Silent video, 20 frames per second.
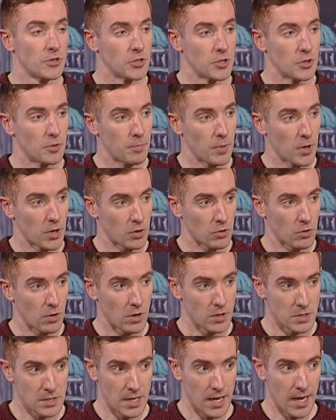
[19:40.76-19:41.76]
to put
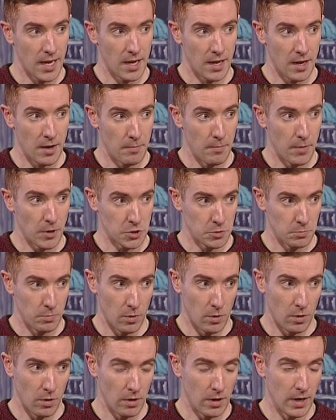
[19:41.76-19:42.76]
across much
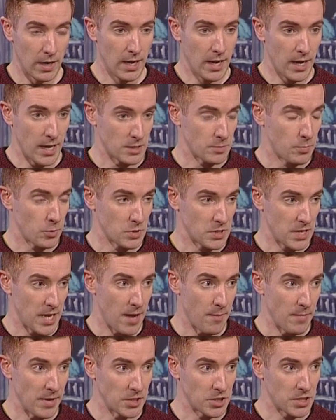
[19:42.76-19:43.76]
more, I suppose, an
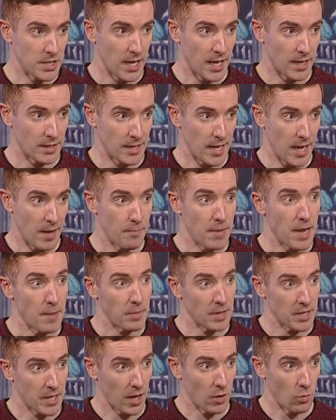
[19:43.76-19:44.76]
image that
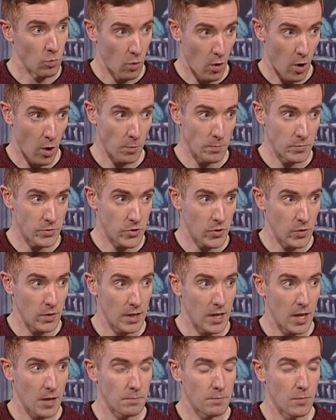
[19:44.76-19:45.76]
people can warm to a
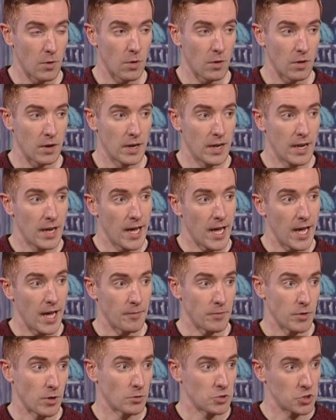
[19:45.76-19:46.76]
lot more,
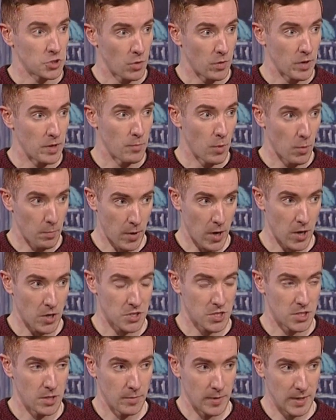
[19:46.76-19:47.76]
you know, showing a more
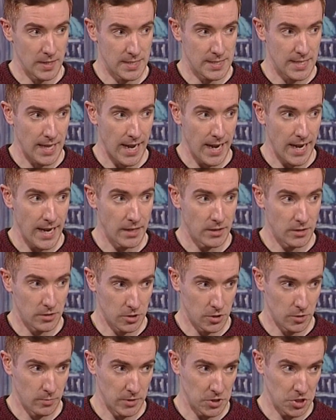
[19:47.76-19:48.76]
personable side
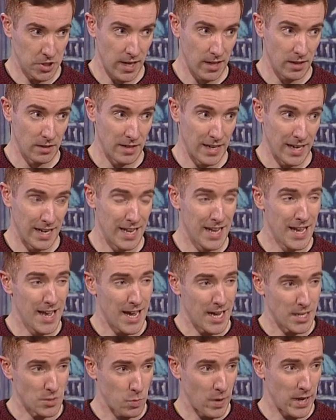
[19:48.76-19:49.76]
to Michelle Neal,
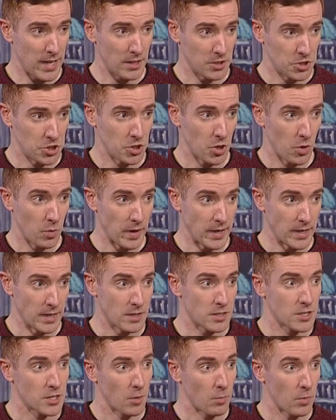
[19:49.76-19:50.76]
as well as showing
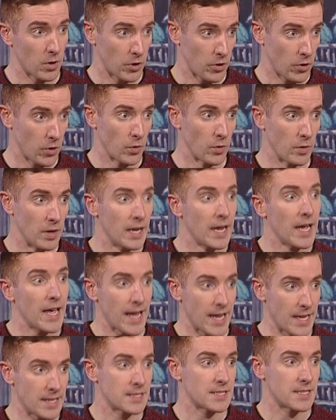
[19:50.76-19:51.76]
someone who
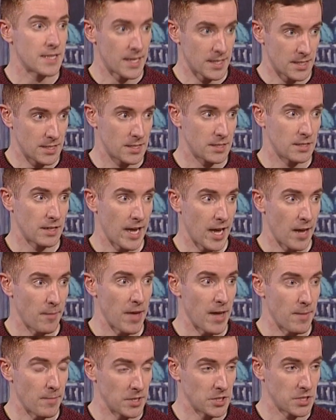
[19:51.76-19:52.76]
is this
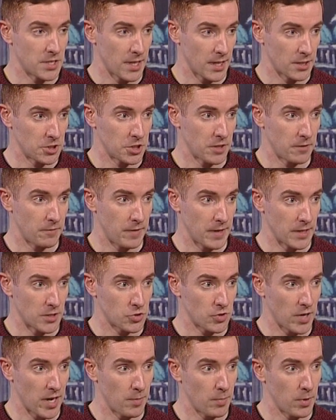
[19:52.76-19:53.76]
image that Sinn Féin's
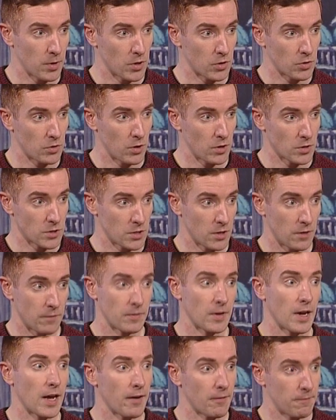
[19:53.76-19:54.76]
trying to put across of
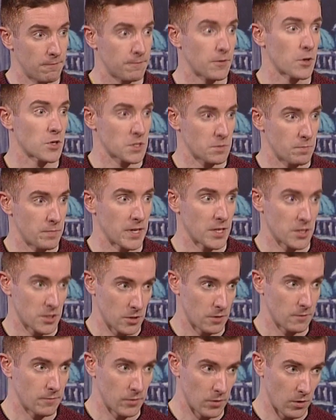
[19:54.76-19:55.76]
a first
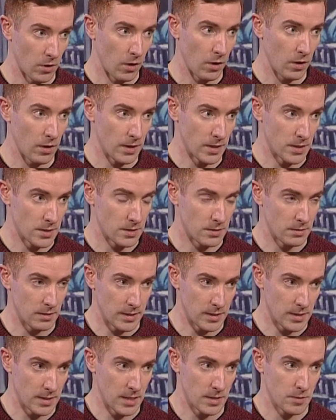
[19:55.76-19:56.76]
minister for all, is
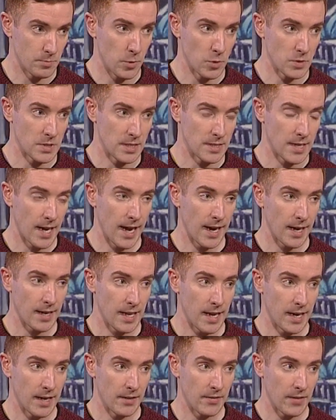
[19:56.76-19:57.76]
the, I suppose, the
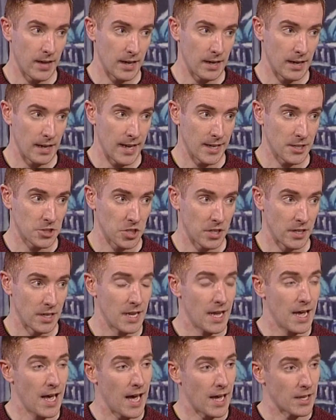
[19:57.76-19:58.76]
tagline in that election.
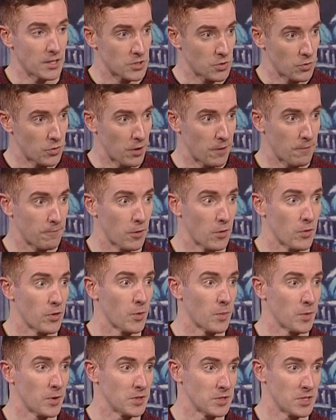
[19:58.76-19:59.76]
And so therefore there
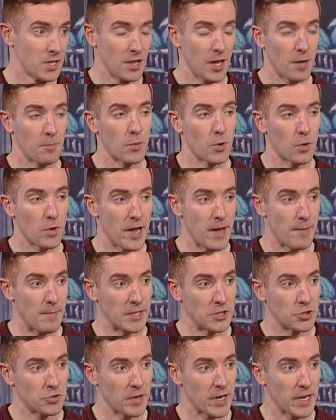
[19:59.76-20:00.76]
was a lot more
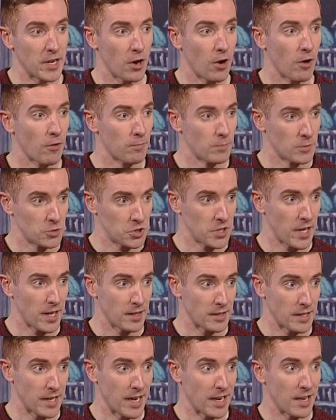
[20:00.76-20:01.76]
imagery of Michelle
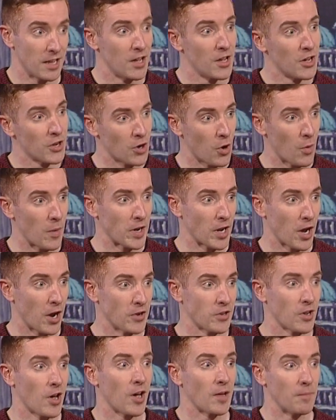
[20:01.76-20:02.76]
Neal going
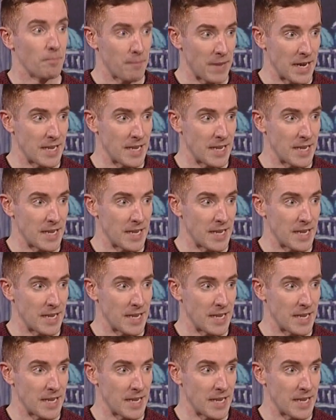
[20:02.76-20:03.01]
out and